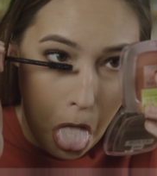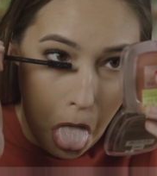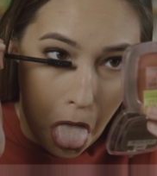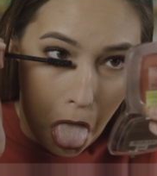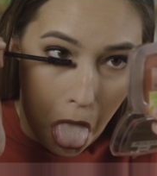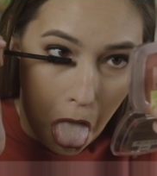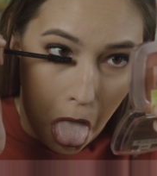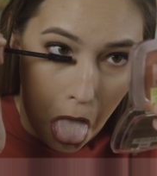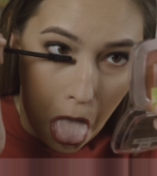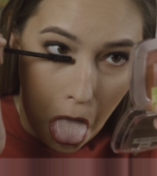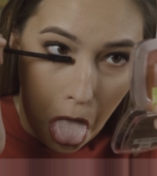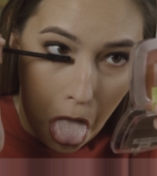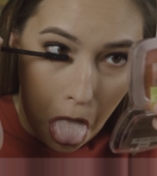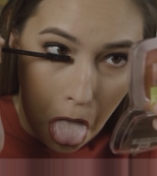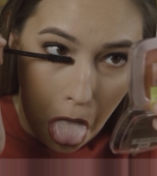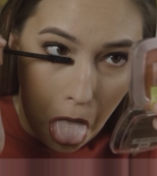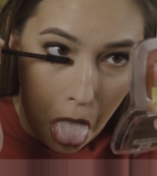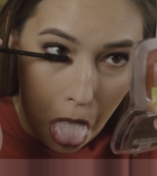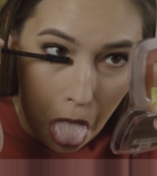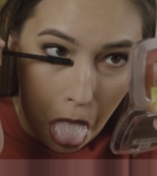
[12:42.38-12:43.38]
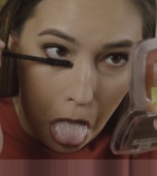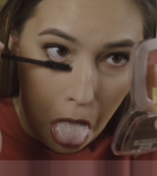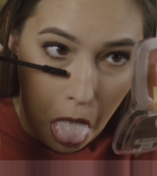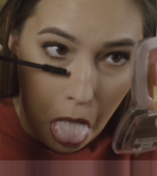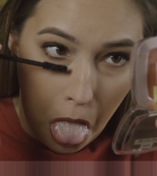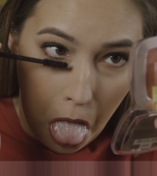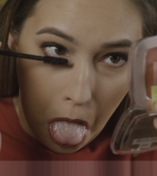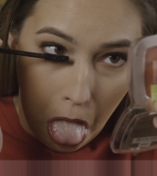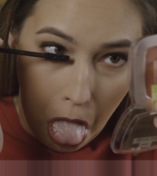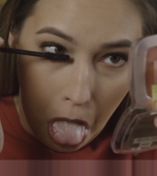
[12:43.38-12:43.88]

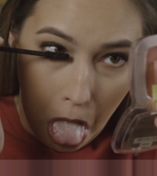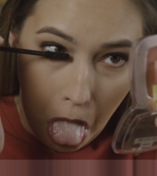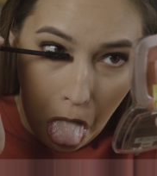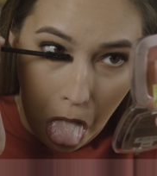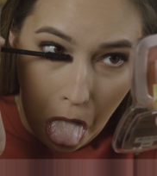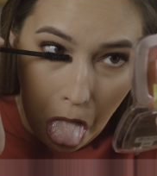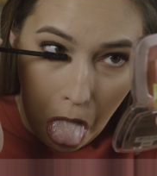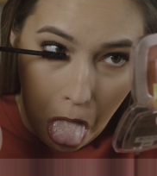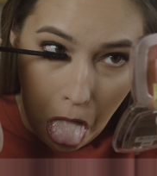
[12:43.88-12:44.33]
[no speech]